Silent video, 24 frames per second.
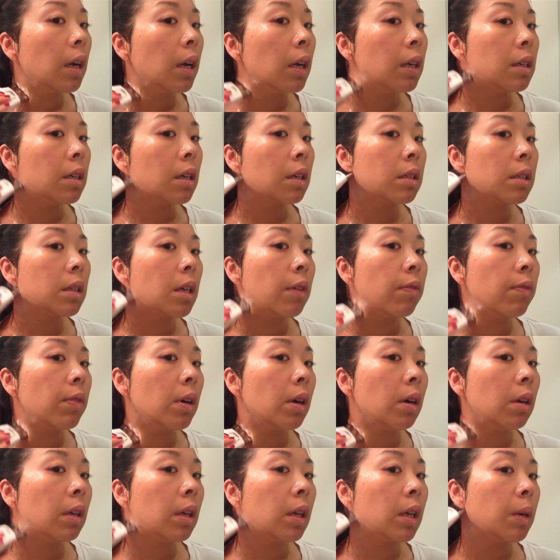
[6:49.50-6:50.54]
It does give
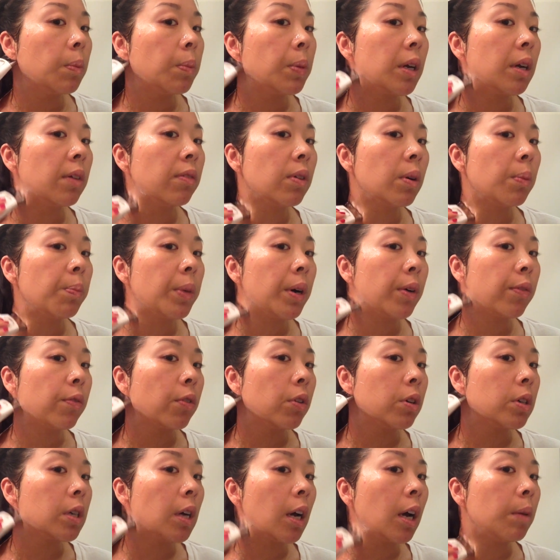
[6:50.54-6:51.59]
you a little bit of a
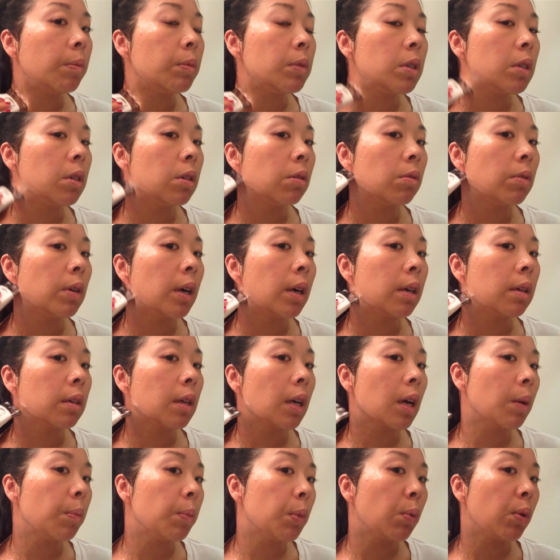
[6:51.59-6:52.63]
buffer time to
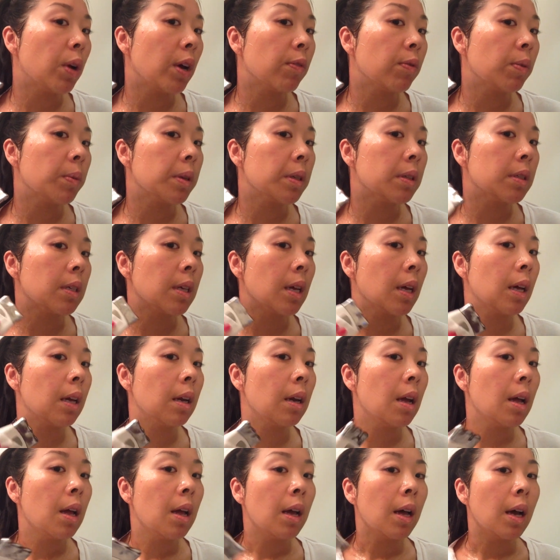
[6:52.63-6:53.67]
come away from the
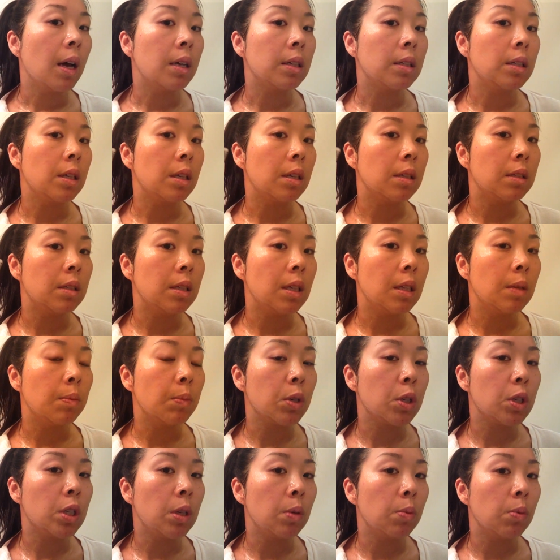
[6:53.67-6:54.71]
skin. As you can see, the
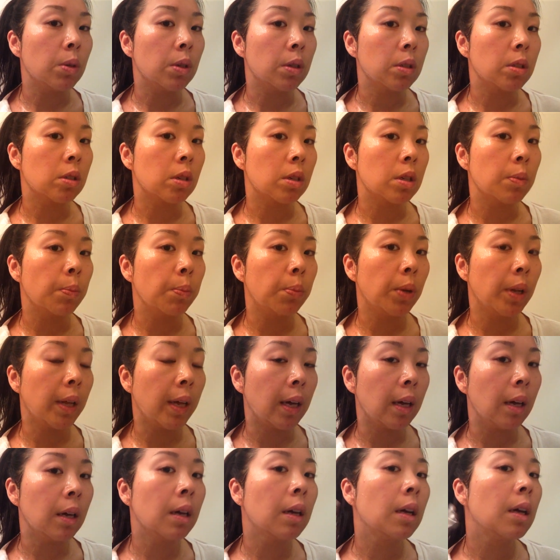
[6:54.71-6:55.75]
machine will start to
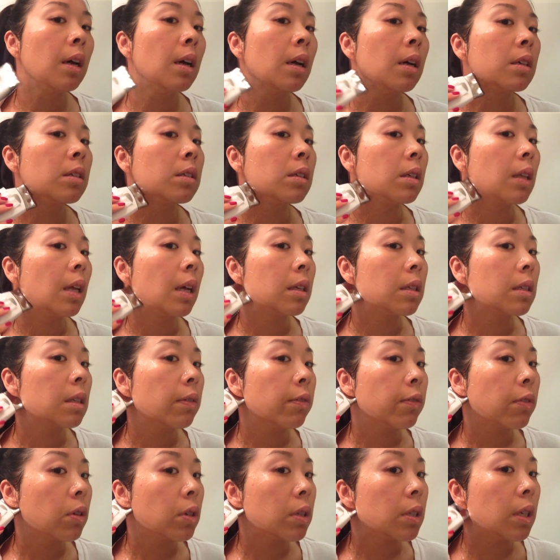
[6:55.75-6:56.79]
blink. So that's the
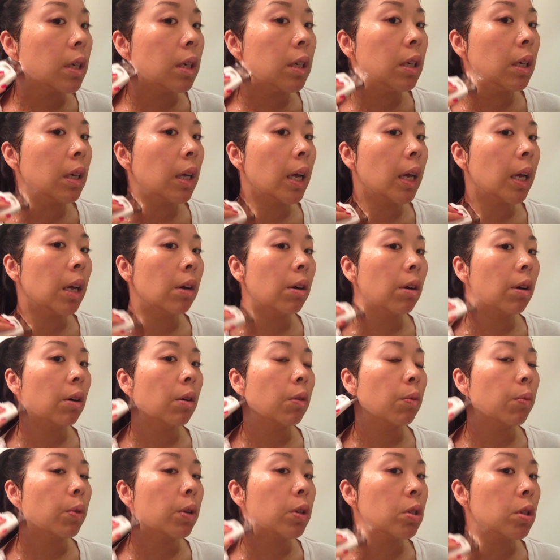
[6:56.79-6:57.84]
first
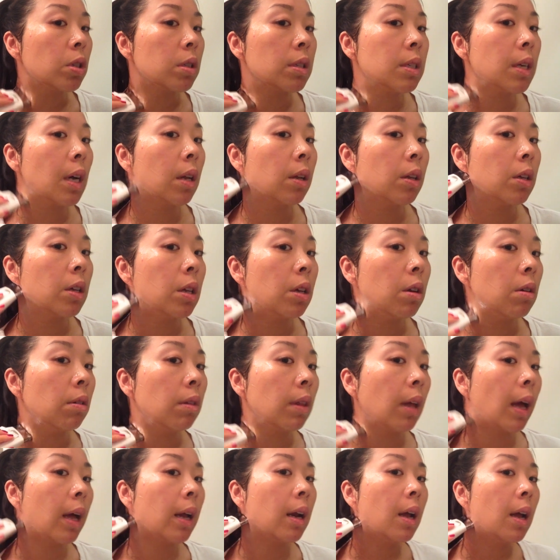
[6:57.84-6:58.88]
indicator, which is telling you
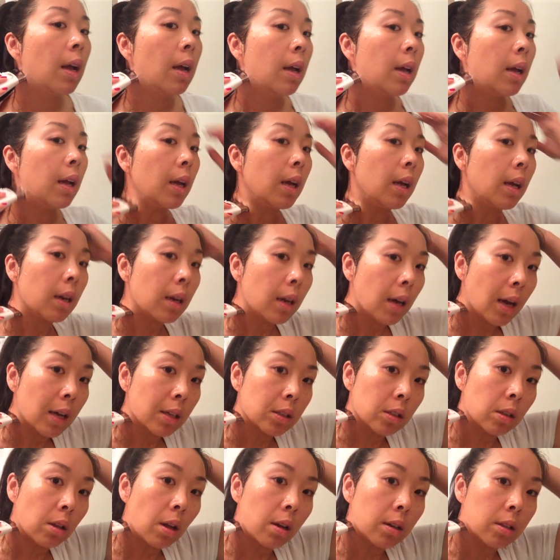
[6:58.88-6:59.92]
that it
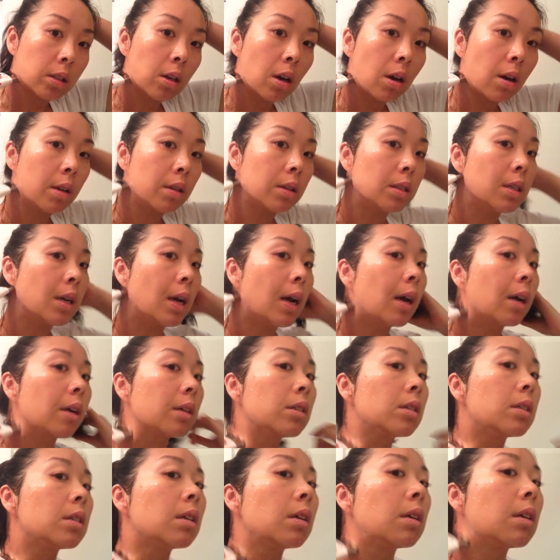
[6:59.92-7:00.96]
has lost
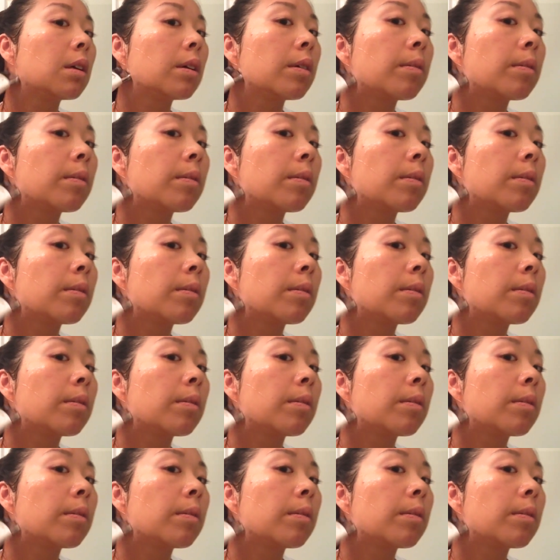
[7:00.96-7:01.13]
contact.